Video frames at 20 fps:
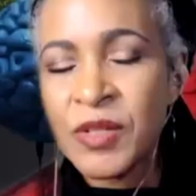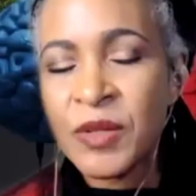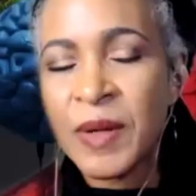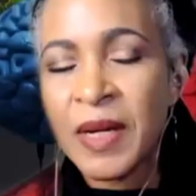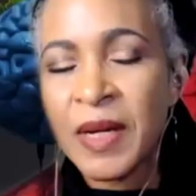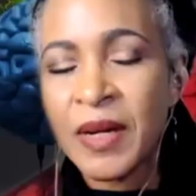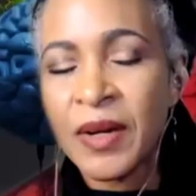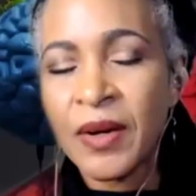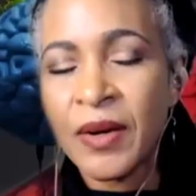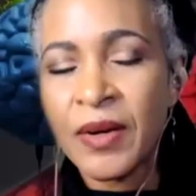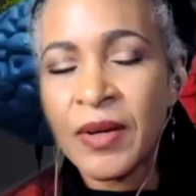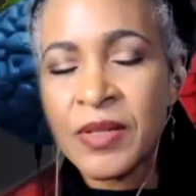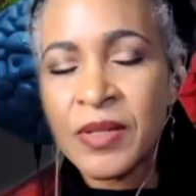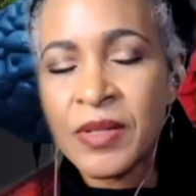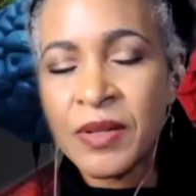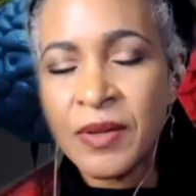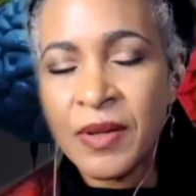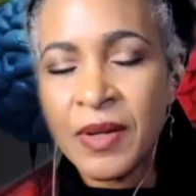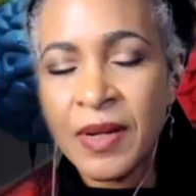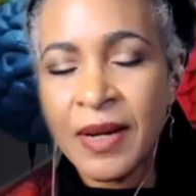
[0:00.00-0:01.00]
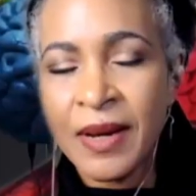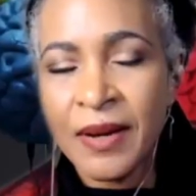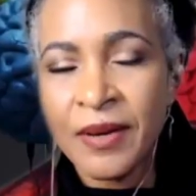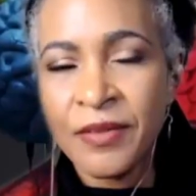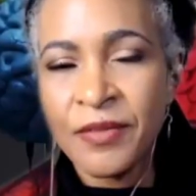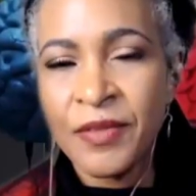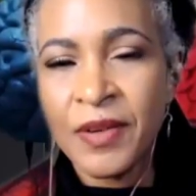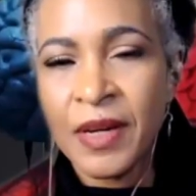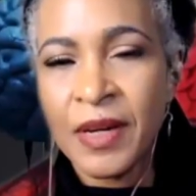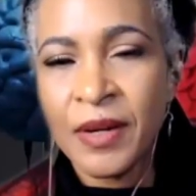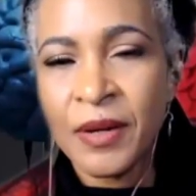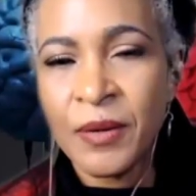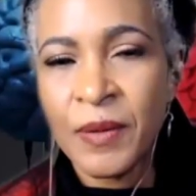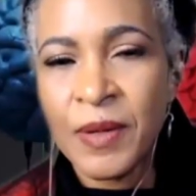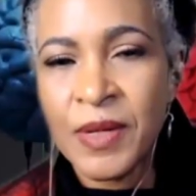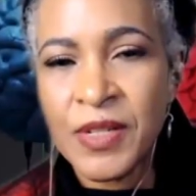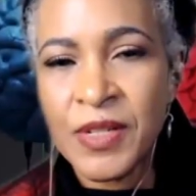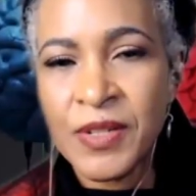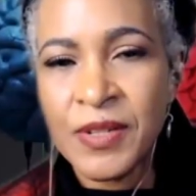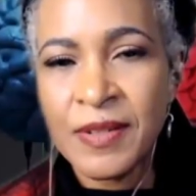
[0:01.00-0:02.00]
just quickly ask you a clarifying
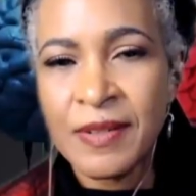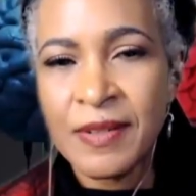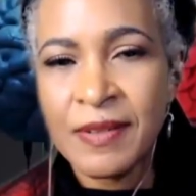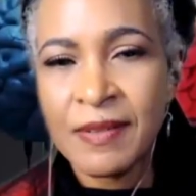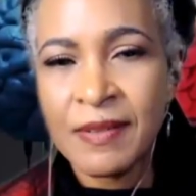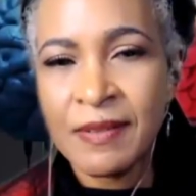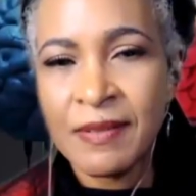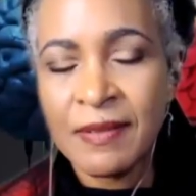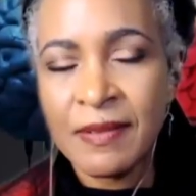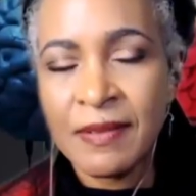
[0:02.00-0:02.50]
question?